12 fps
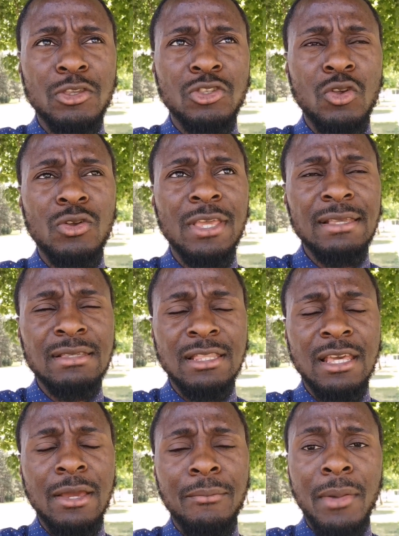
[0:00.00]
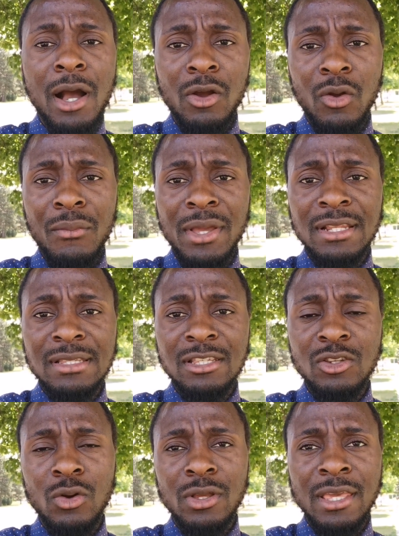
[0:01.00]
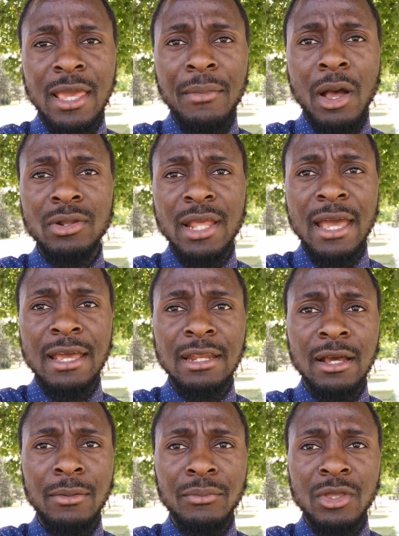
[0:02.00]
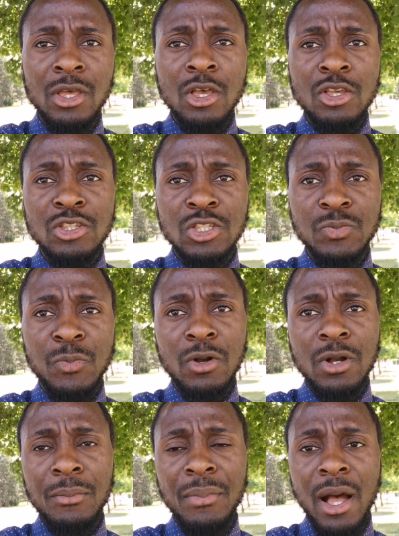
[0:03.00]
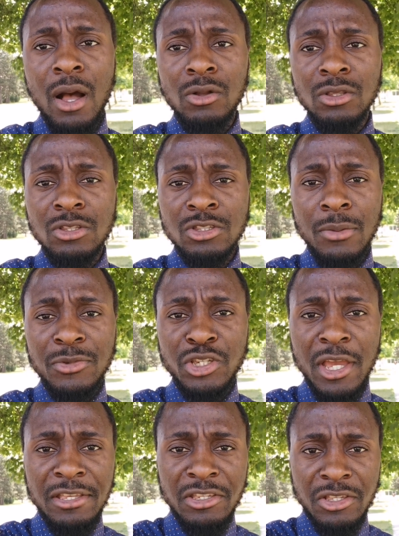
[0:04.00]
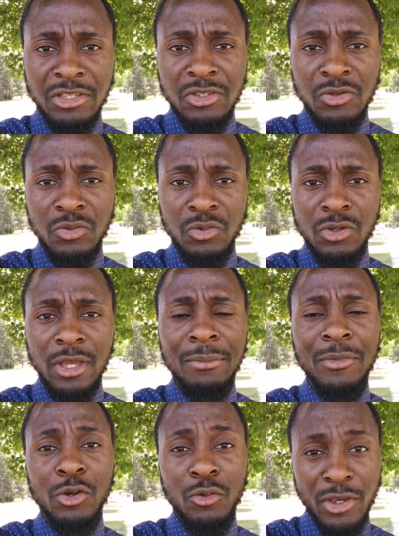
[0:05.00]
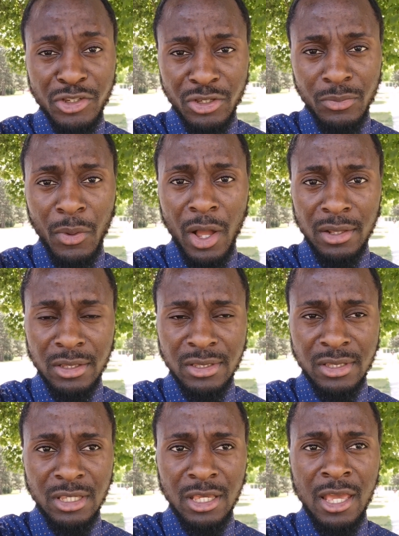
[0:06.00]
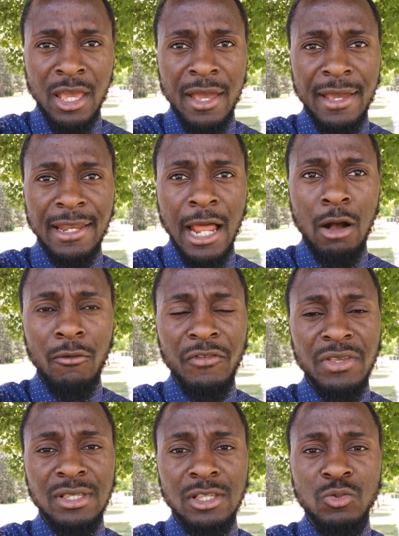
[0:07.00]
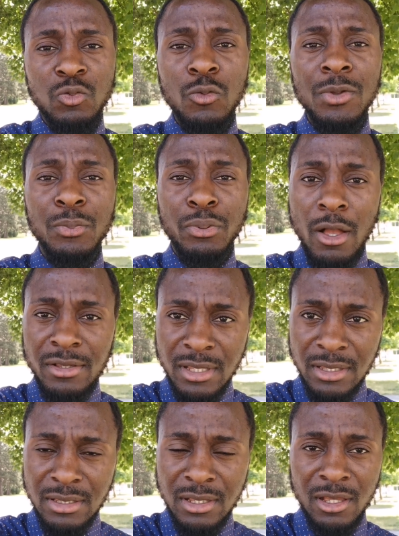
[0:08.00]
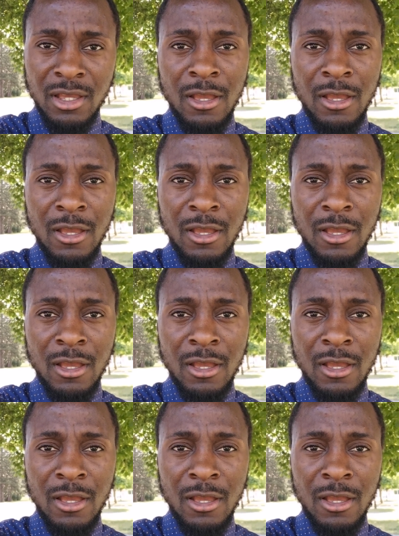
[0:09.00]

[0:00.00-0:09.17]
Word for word: so yesterday Marco Mendicino came out and um, spoke about some changes to immigration policy and how visas will be processed